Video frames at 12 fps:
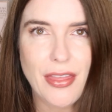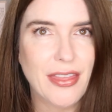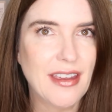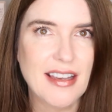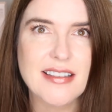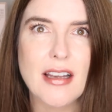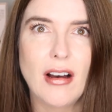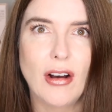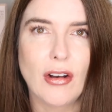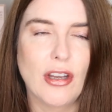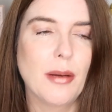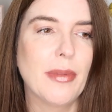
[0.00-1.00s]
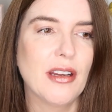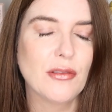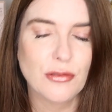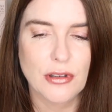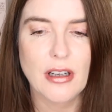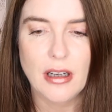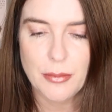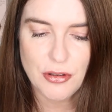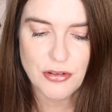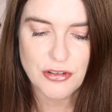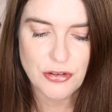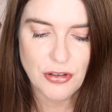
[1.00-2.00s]
these are going to be right up
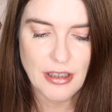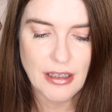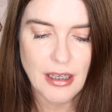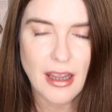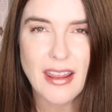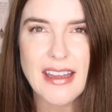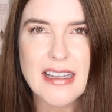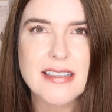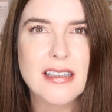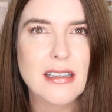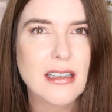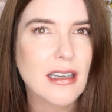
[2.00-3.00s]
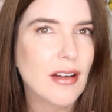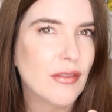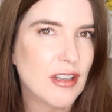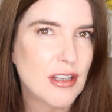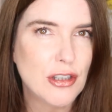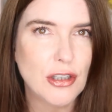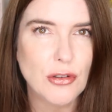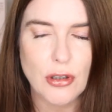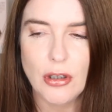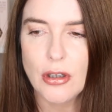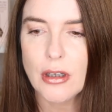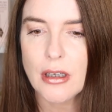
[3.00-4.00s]
your street. It's a lovely nude
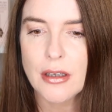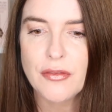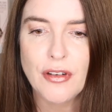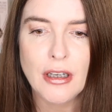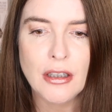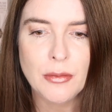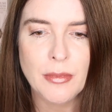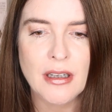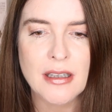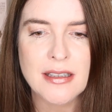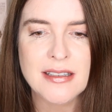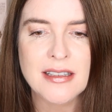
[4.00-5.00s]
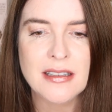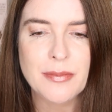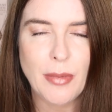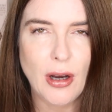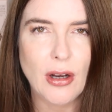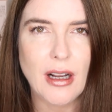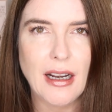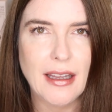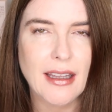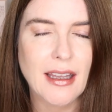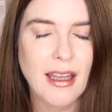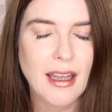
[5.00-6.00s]
look, voluminous,
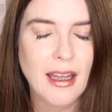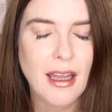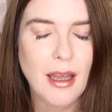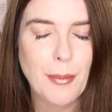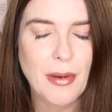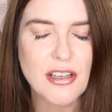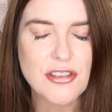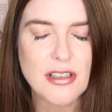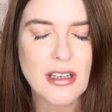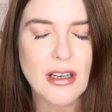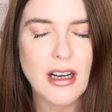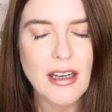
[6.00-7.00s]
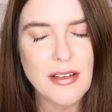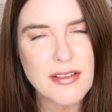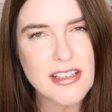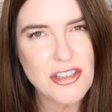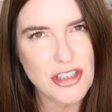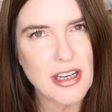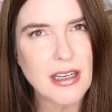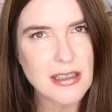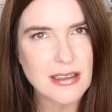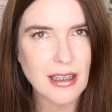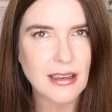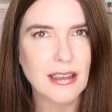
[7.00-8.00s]
sparkling, but kind of chic
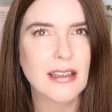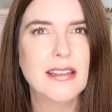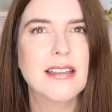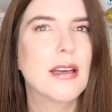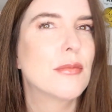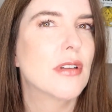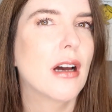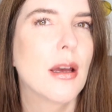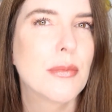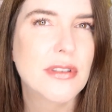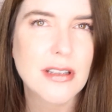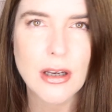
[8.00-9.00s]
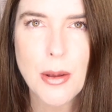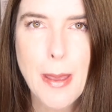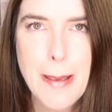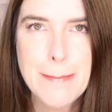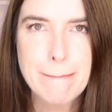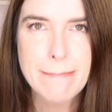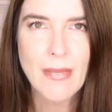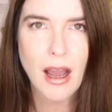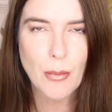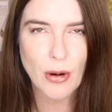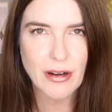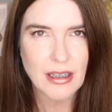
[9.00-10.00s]
and subtle at the same time. So
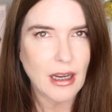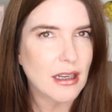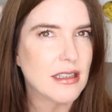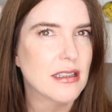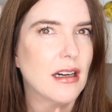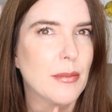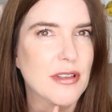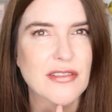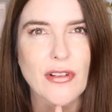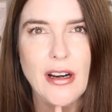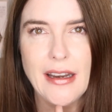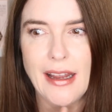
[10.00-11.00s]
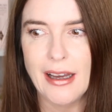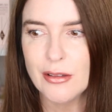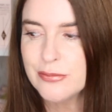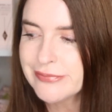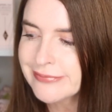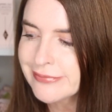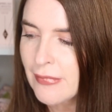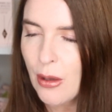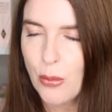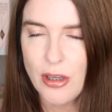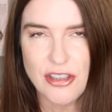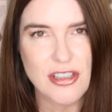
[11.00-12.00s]
I'm wearing Lucky Diamonds right now,
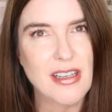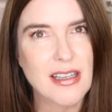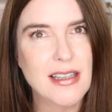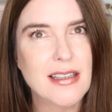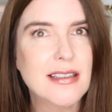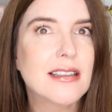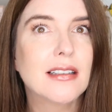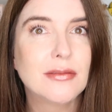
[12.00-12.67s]
which is